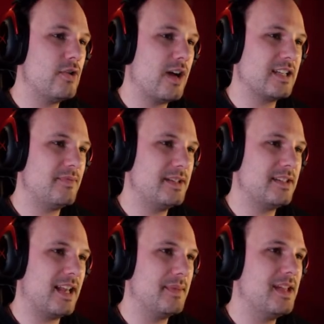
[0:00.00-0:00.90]
guys have been
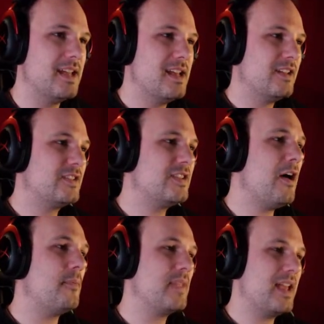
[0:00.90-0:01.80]
telling me.
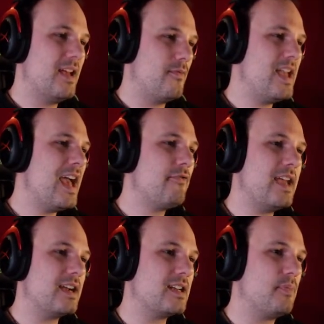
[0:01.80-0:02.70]
So, we have
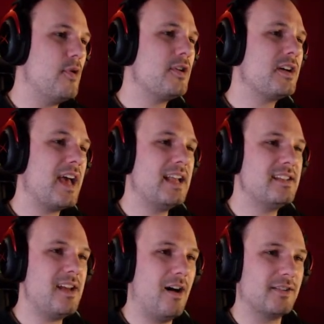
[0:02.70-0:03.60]
here the book and
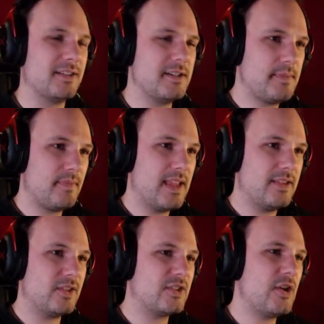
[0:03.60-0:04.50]
the altar,
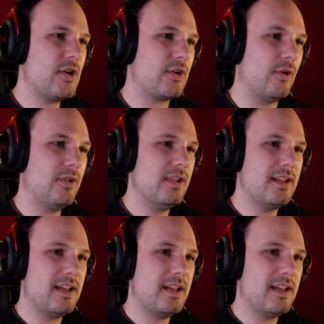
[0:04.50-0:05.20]
the circle,